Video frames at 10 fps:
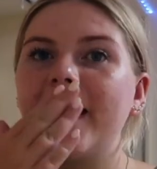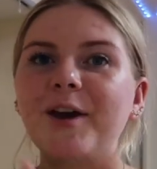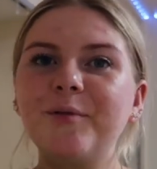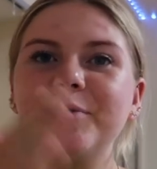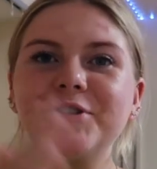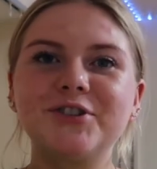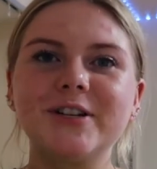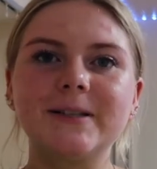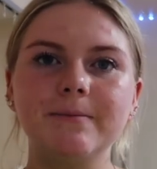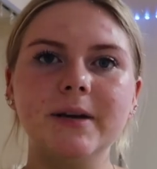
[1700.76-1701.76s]
it was
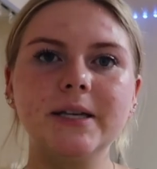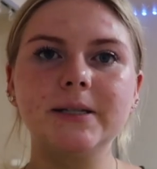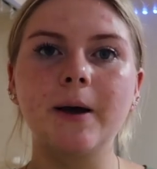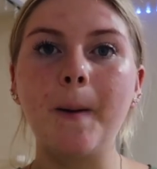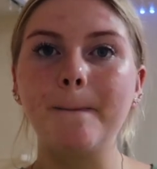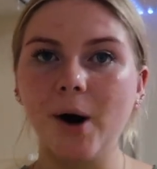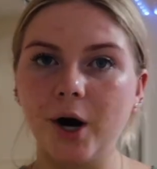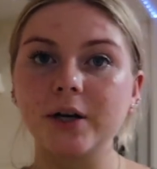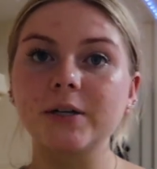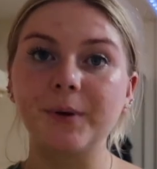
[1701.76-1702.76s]
just
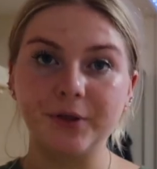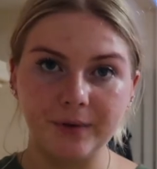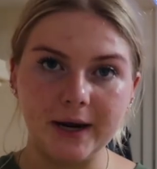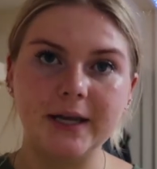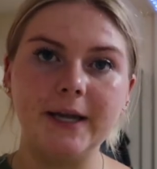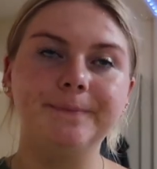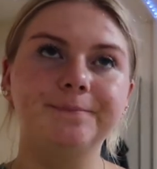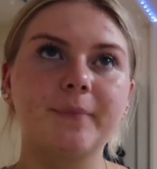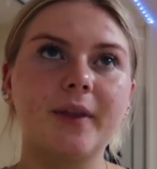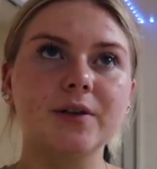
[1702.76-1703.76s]
mismarked but the right key
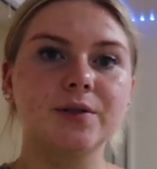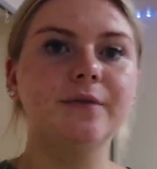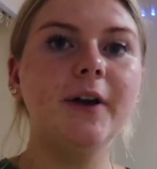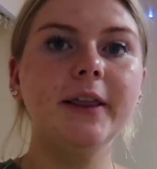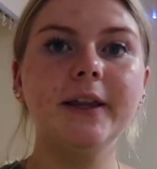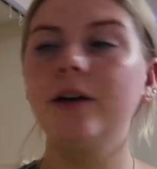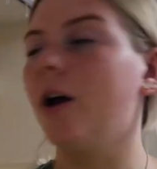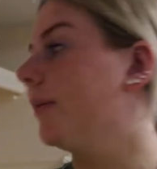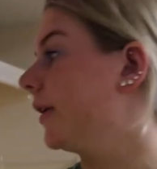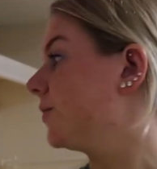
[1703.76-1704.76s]
so finally
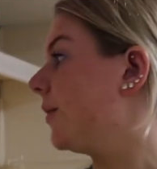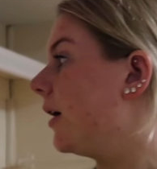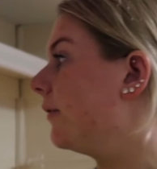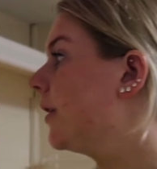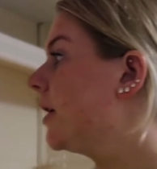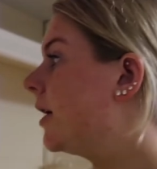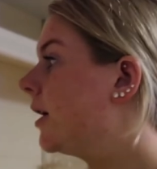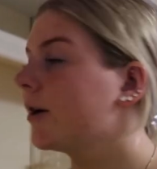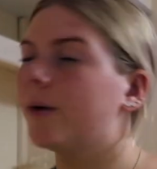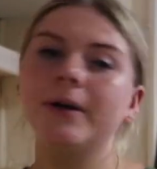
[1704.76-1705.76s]
come like 12
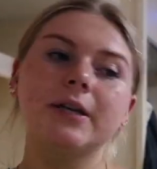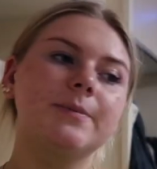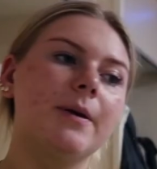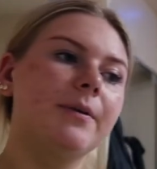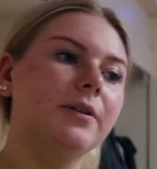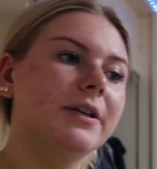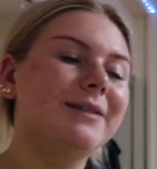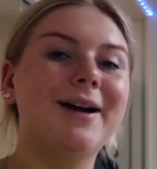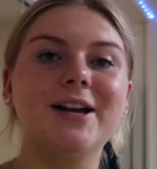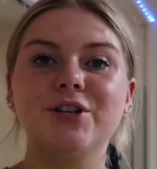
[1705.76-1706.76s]
coming into my
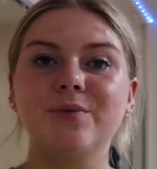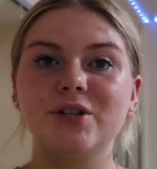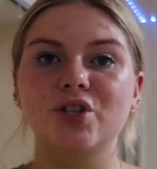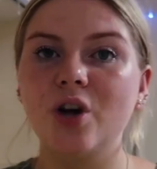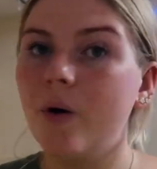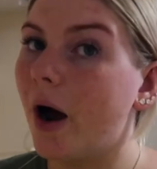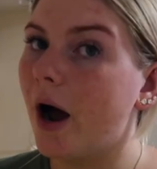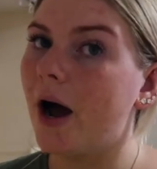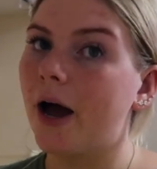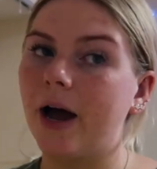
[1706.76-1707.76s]
building mind you it's so
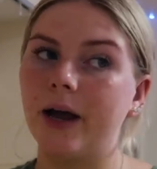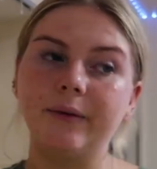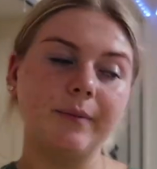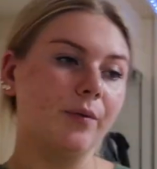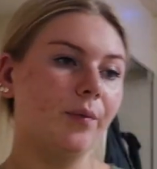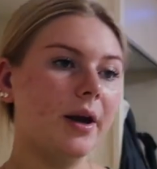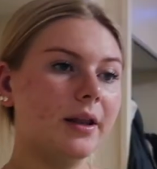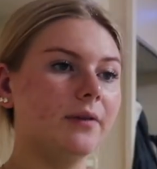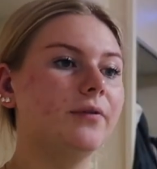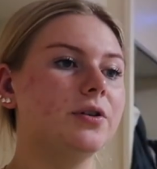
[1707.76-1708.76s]
hot i've been
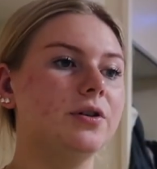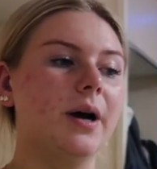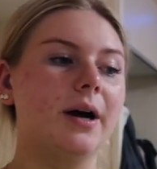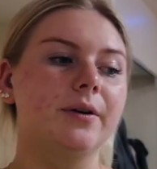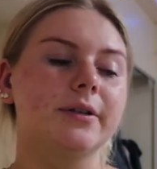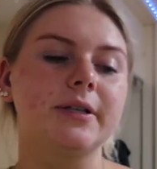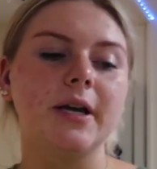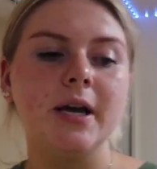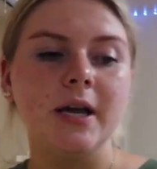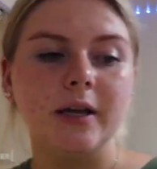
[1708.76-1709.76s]
waiting there for two hours
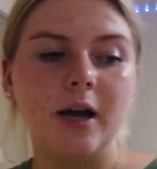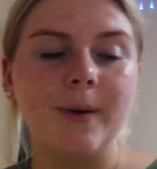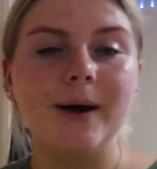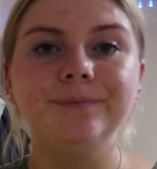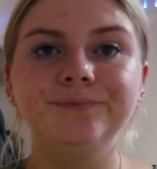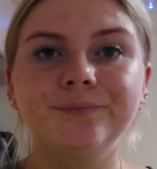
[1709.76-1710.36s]
come up